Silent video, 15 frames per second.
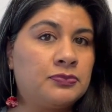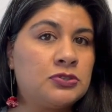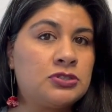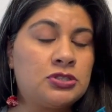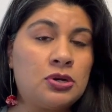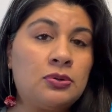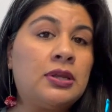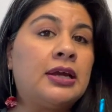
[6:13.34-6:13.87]

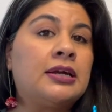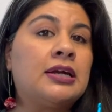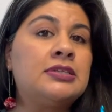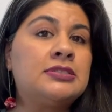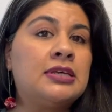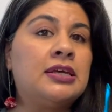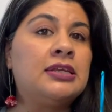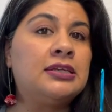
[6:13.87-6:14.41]
So, like I
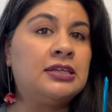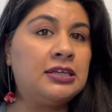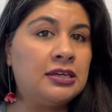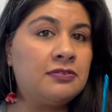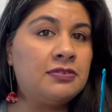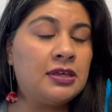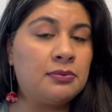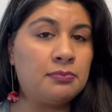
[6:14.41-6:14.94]
said,
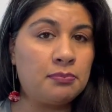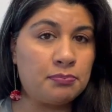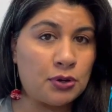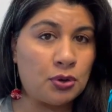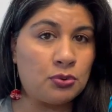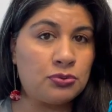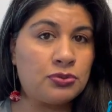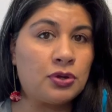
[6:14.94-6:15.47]
give them
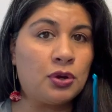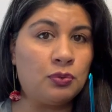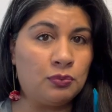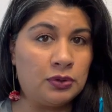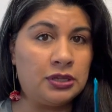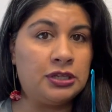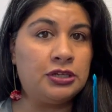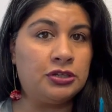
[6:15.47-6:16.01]
both a
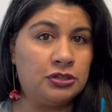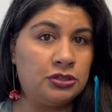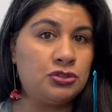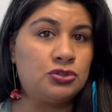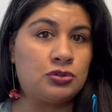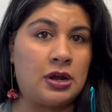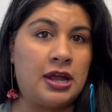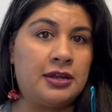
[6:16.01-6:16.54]
really good
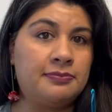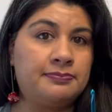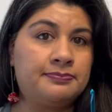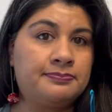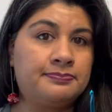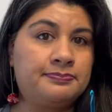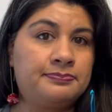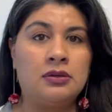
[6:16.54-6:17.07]
try.
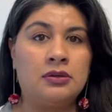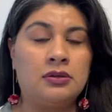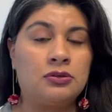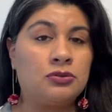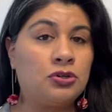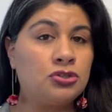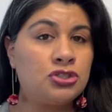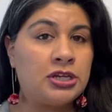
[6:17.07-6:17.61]

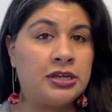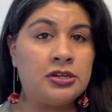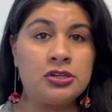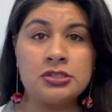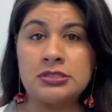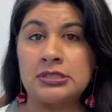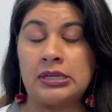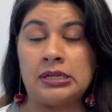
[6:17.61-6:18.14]
Crochet
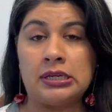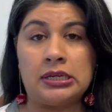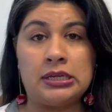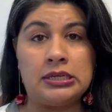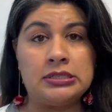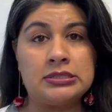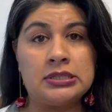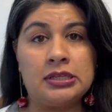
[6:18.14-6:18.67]
hooks can
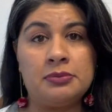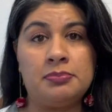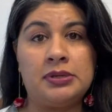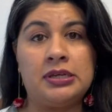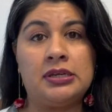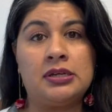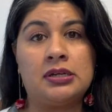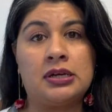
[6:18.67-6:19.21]
easily
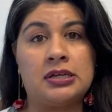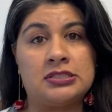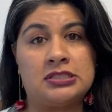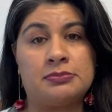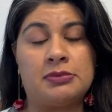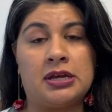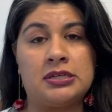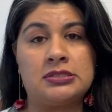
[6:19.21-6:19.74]
be
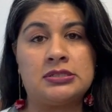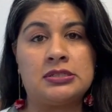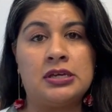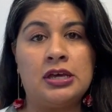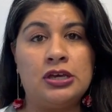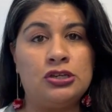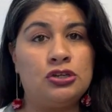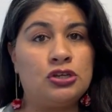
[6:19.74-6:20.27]
customized.
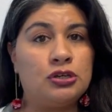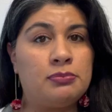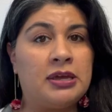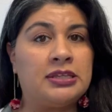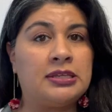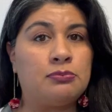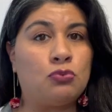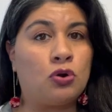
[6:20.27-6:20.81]
You can
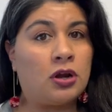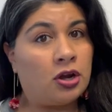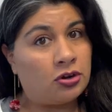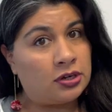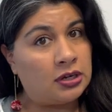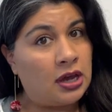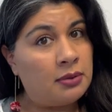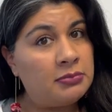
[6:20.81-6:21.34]
make them more
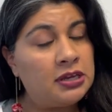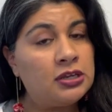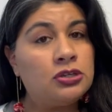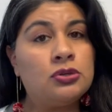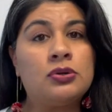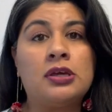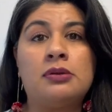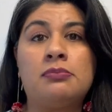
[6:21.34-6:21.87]
ergonomic,
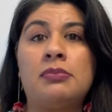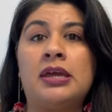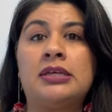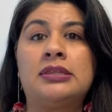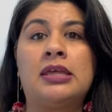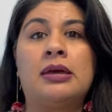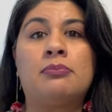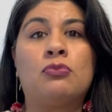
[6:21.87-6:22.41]
you can make
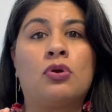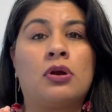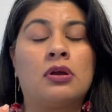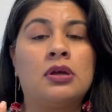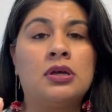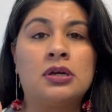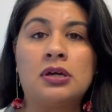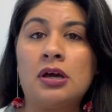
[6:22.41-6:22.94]
them
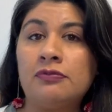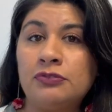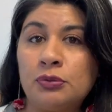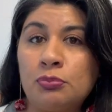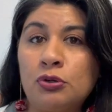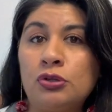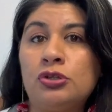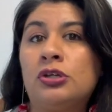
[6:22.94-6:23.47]
more
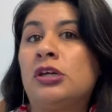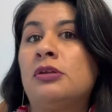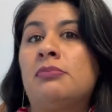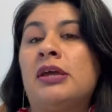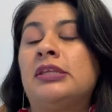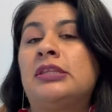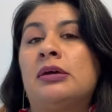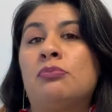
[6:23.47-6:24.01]
comfortable, you can
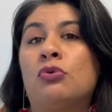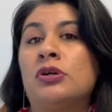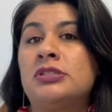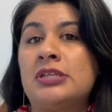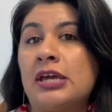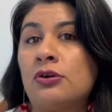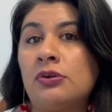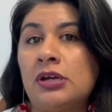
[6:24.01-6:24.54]
make them more
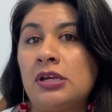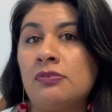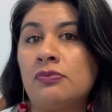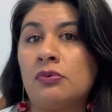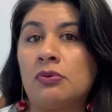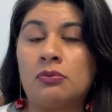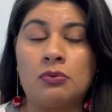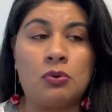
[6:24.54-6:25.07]
decorative,
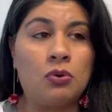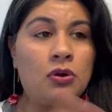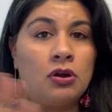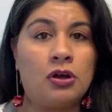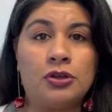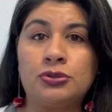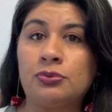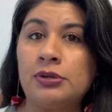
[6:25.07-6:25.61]
or
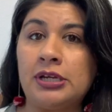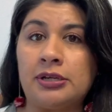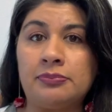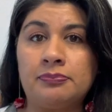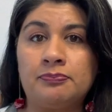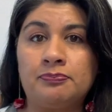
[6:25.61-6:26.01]
all three.